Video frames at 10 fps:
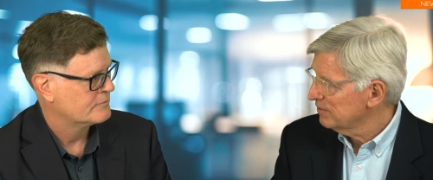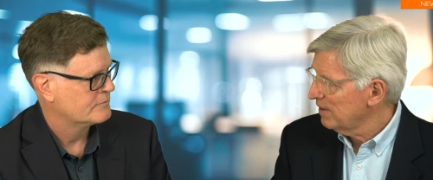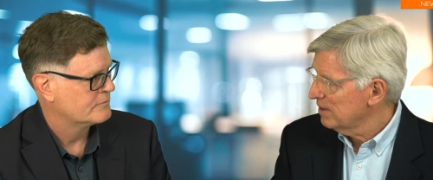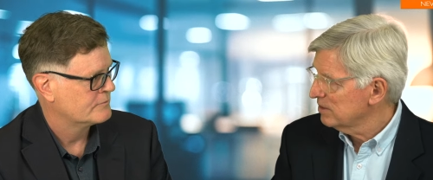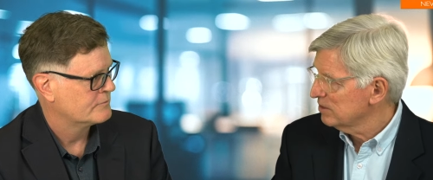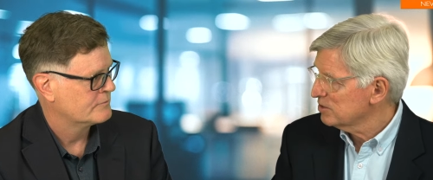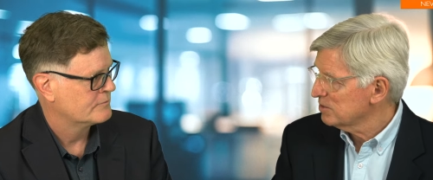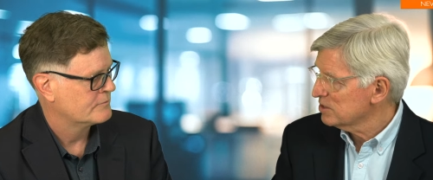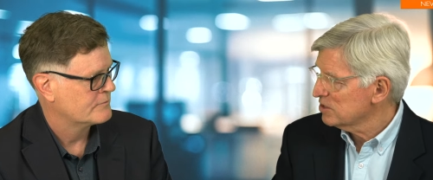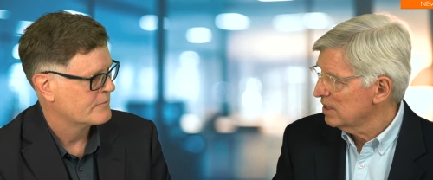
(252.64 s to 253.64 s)
Speaker 1: flowed on to
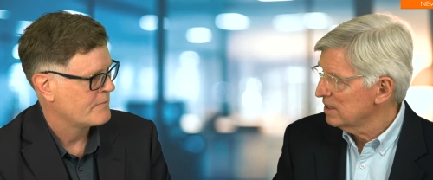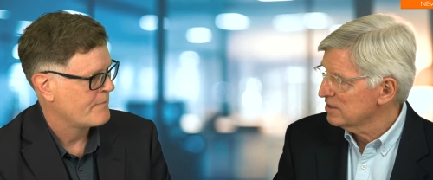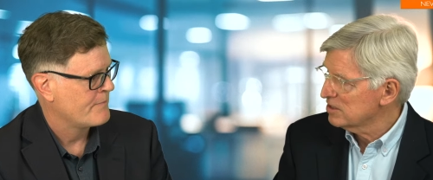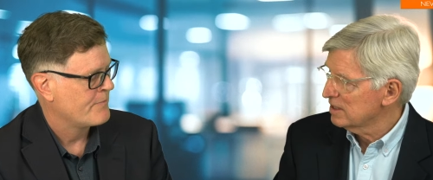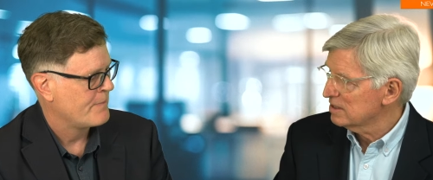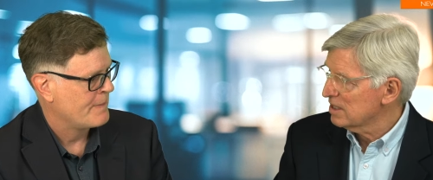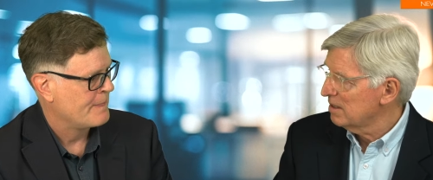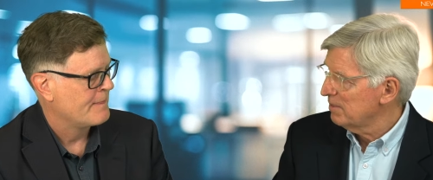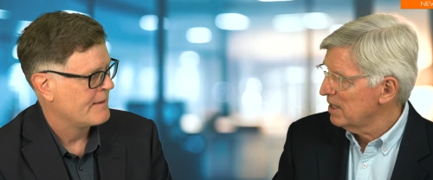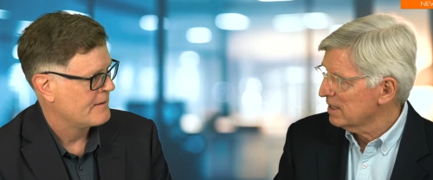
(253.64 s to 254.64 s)
Australia, seeing as our
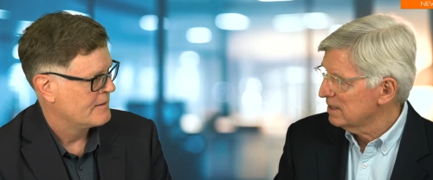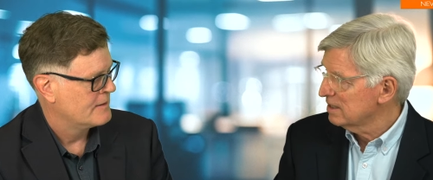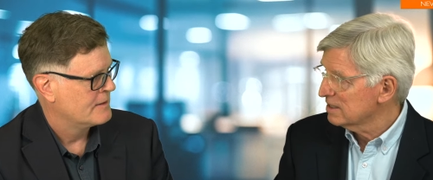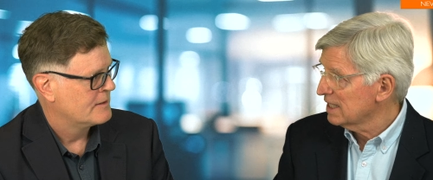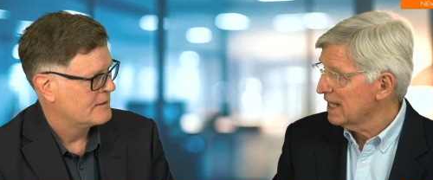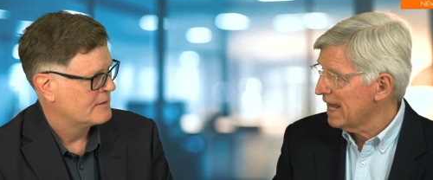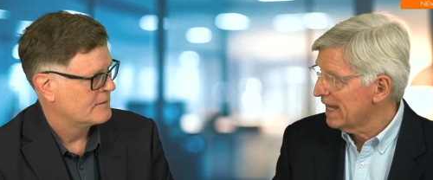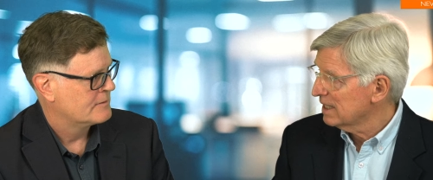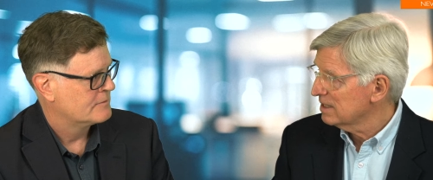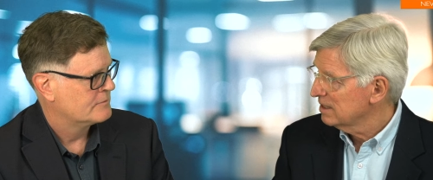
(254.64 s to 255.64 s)
market has
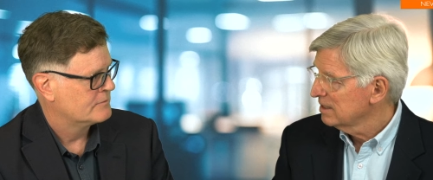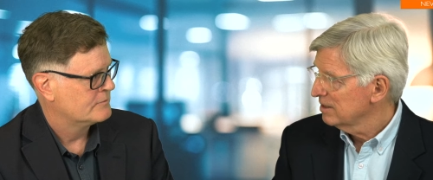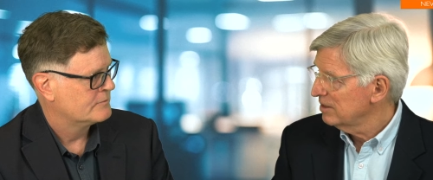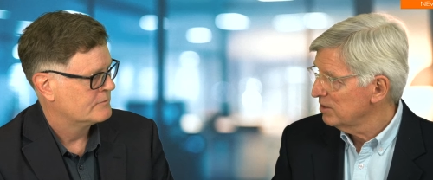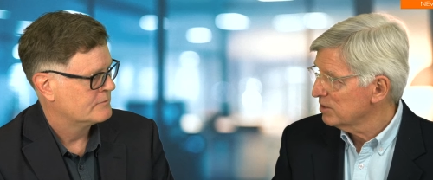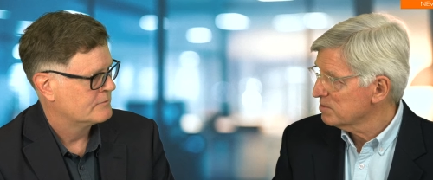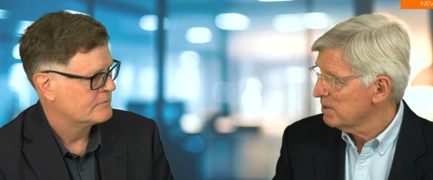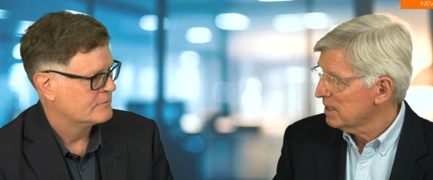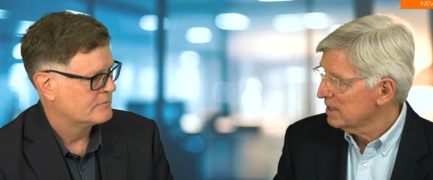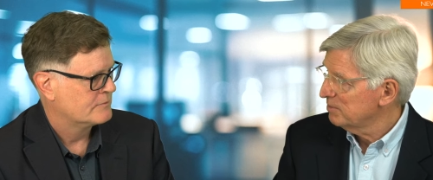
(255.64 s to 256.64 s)
lagged the US
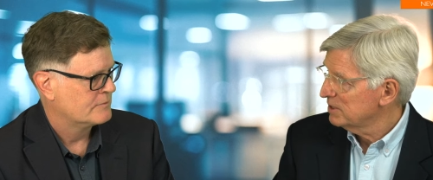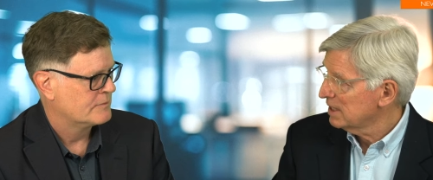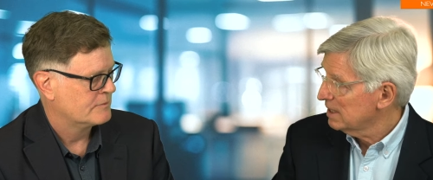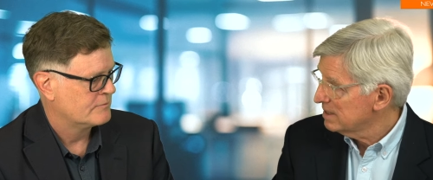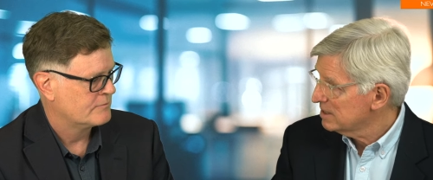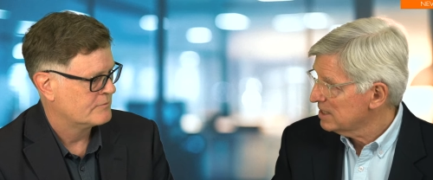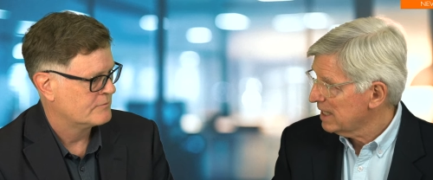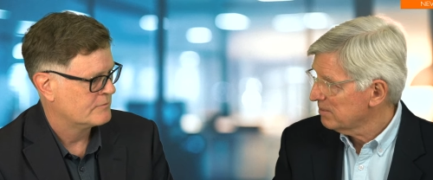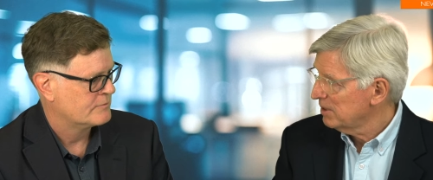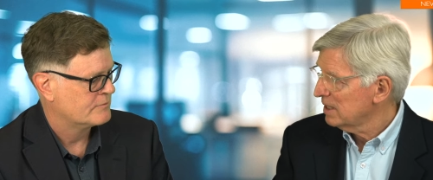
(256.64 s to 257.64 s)
market, particularly the
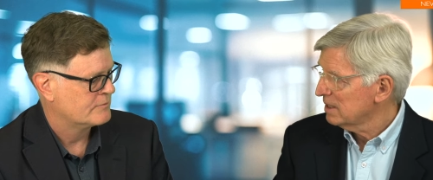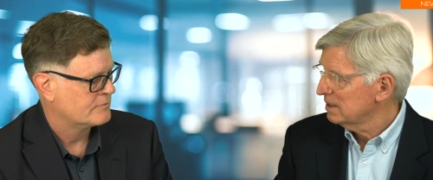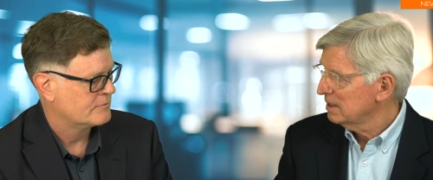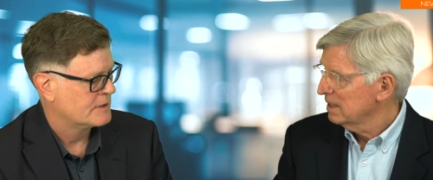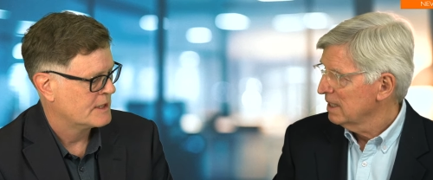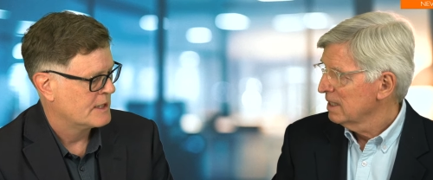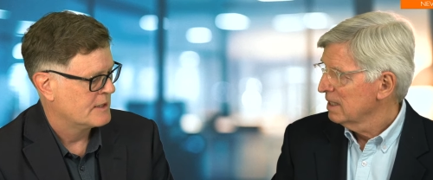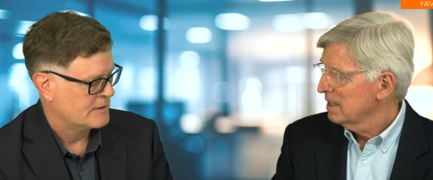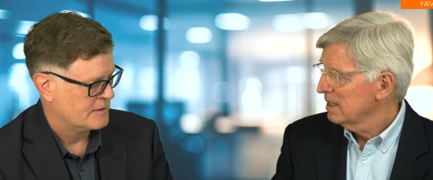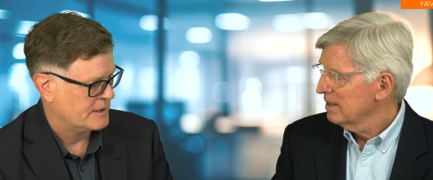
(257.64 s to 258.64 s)
tech market?
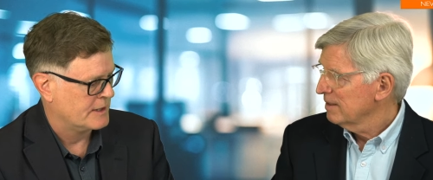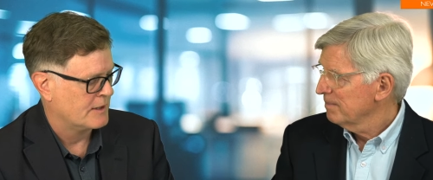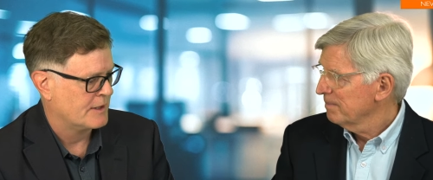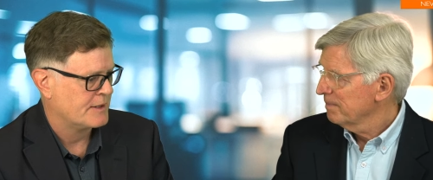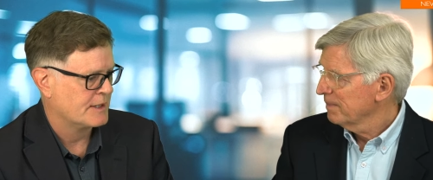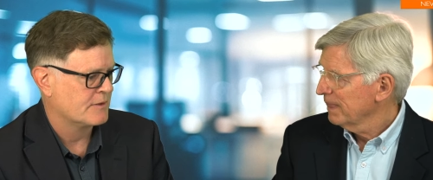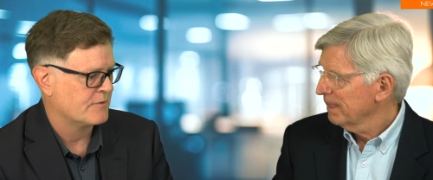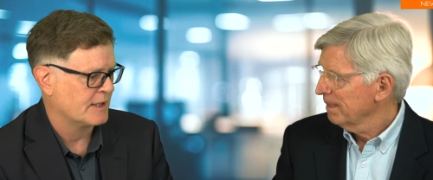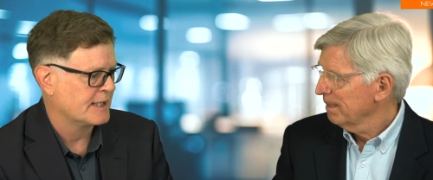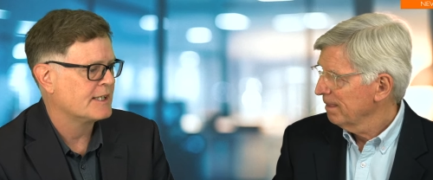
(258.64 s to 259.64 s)
Speaker 2: Yeah, I think the
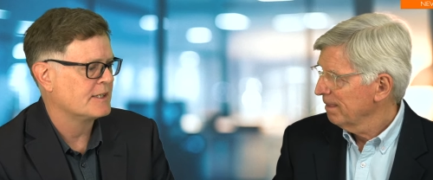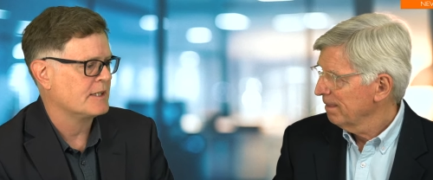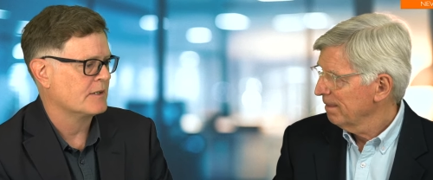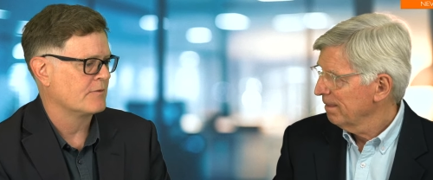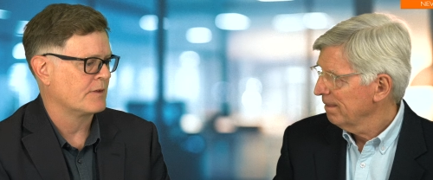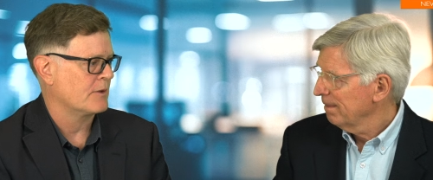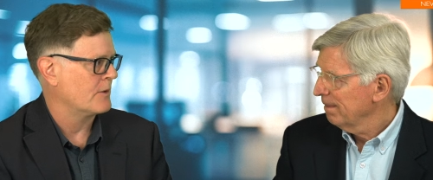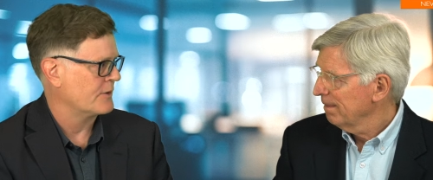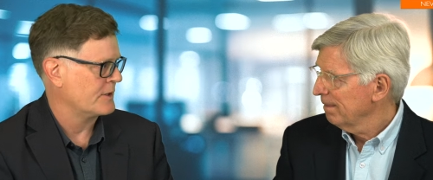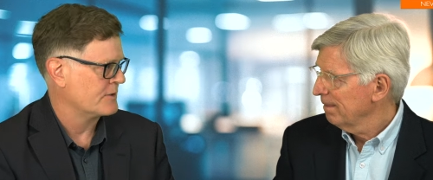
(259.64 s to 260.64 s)
validity of flow
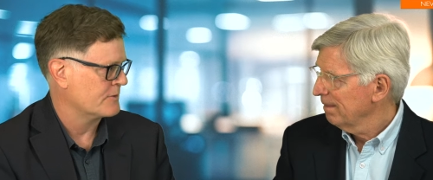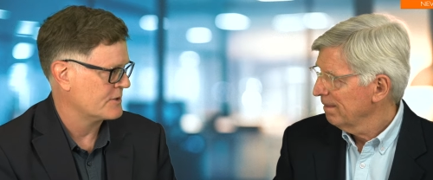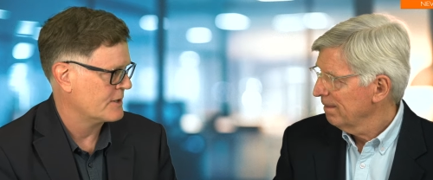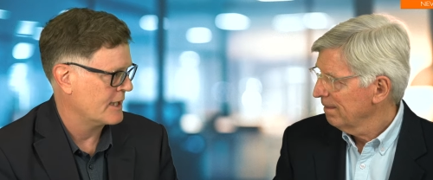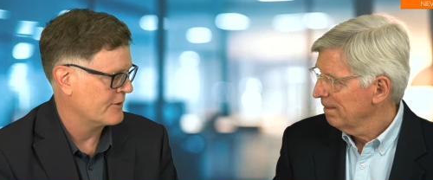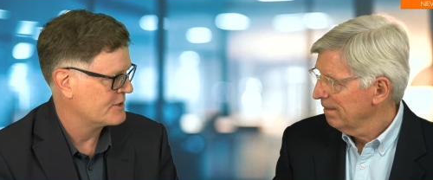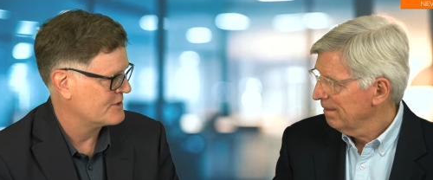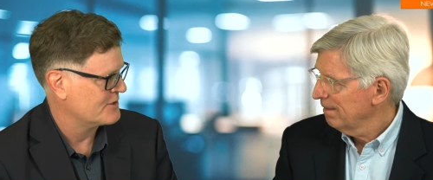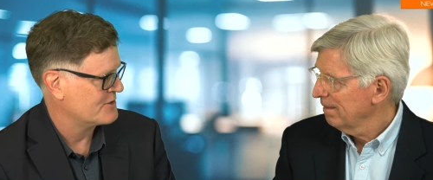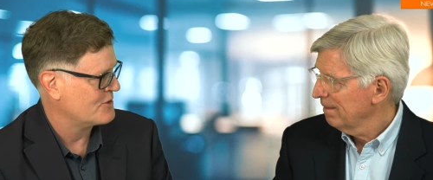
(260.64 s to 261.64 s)
on into Australia
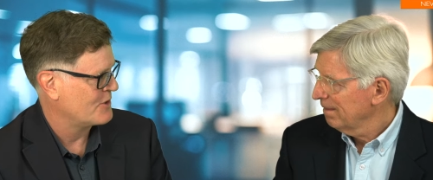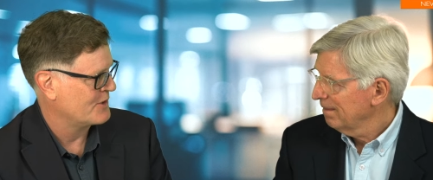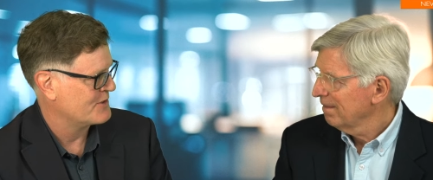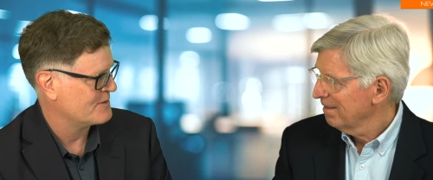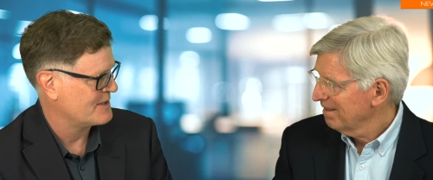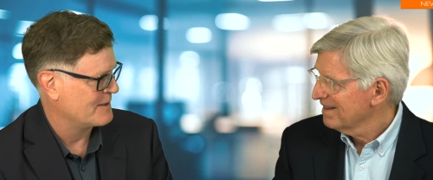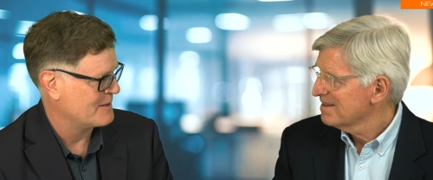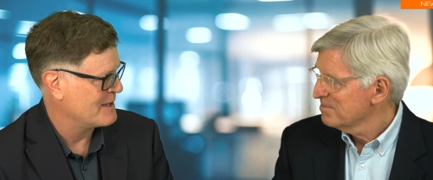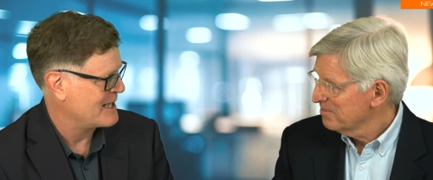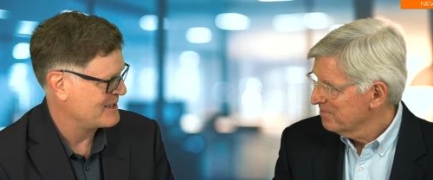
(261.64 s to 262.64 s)
isn't as strong as uh, the
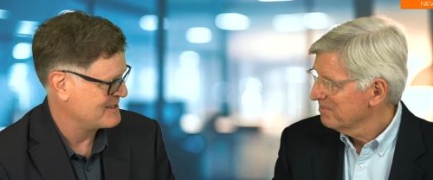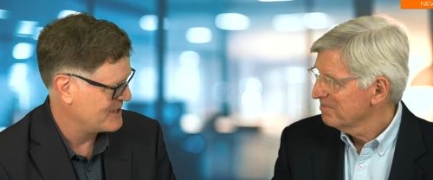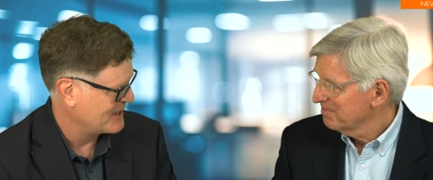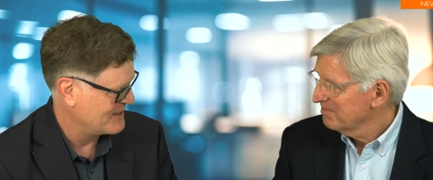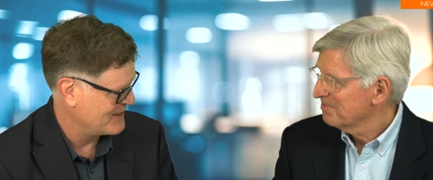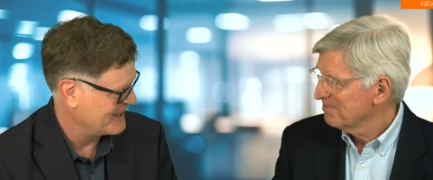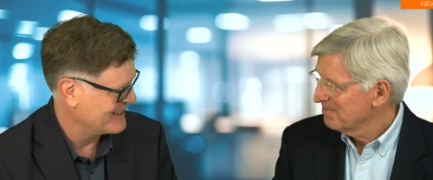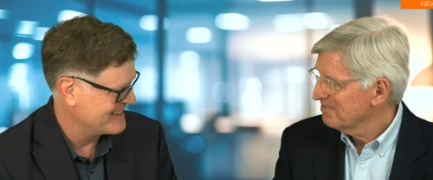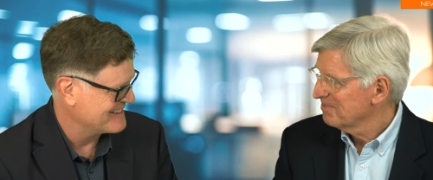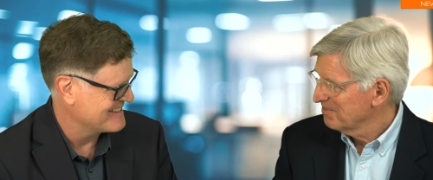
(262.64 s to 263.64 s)
markets like to think it
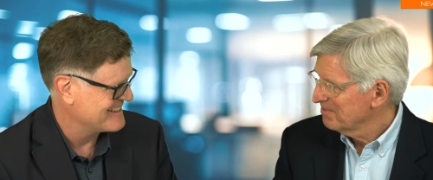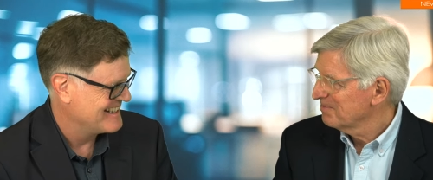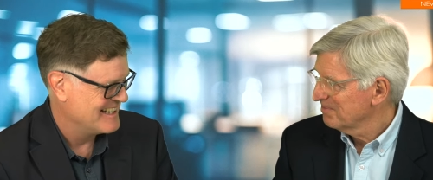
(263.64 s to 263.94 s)
is.